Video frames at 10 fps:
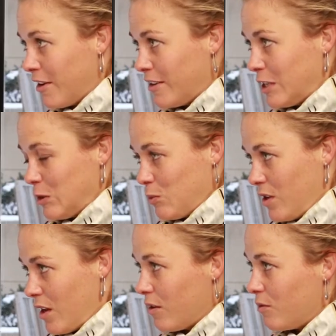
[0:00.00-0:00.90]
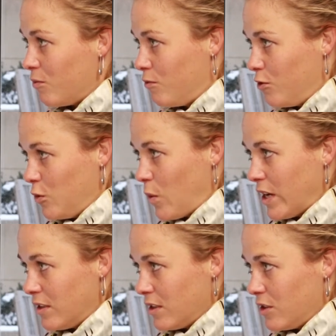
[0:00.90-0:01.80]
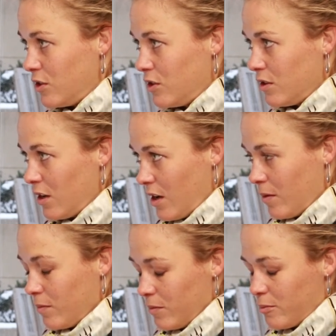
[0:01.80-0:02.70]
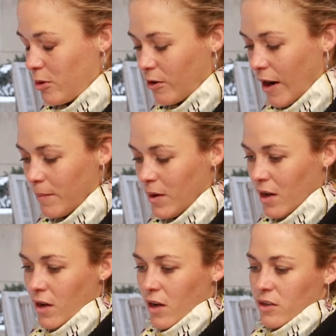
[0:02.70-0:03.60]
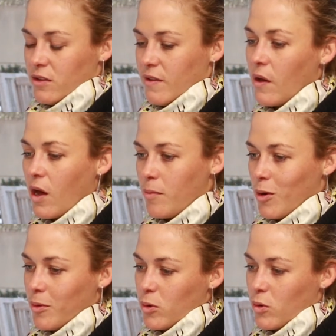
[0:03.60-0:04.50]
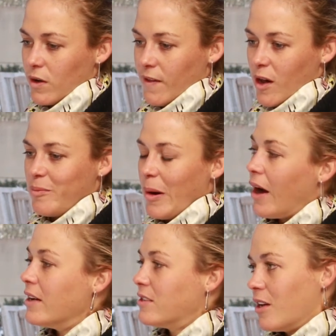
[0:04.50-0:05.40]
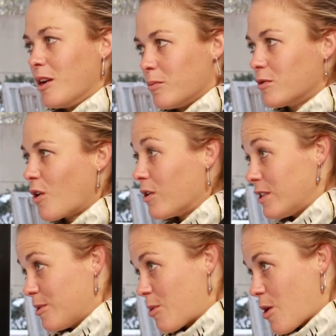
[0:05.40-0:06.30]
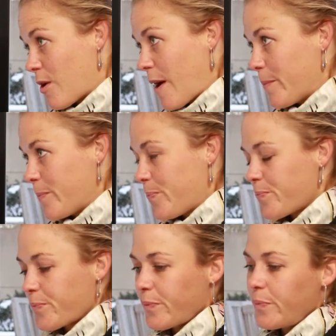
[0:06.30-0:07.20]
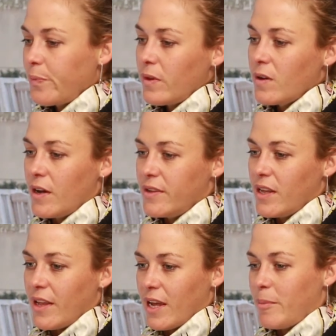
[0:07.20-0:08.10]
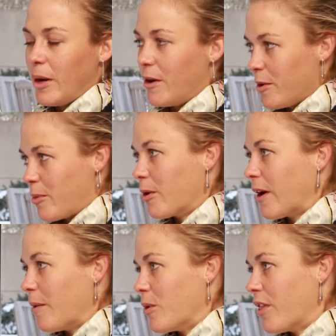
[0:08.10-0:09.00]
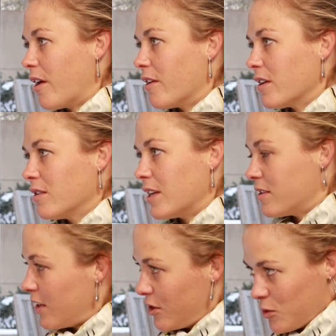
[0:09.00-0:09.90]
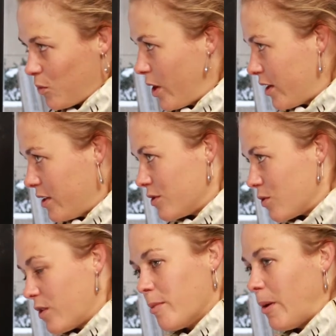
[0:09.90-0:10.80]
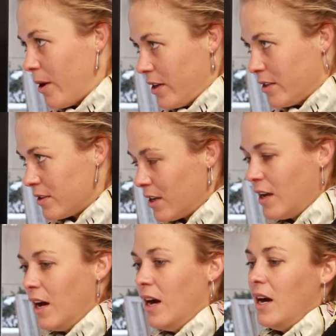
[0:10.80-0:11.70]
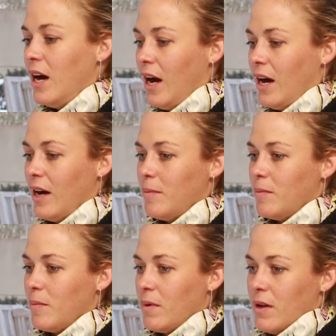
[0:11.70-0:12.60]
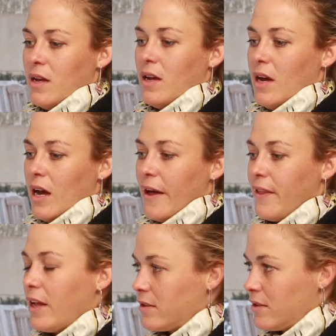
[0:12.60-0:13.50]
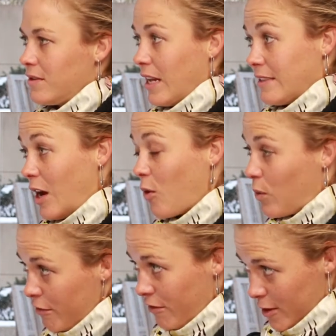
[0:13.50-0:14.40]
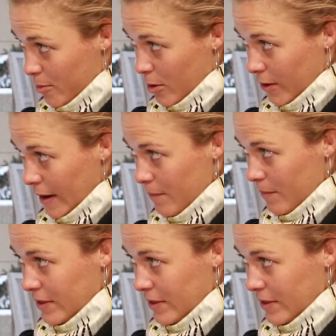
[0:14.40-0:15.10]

Foundation with their food wastage um, program. So they'll come on board and they'll buy a certain number of slots in the program, and then they appear in the program with their extension workers or their partners, um, and that's that's how we fund the program.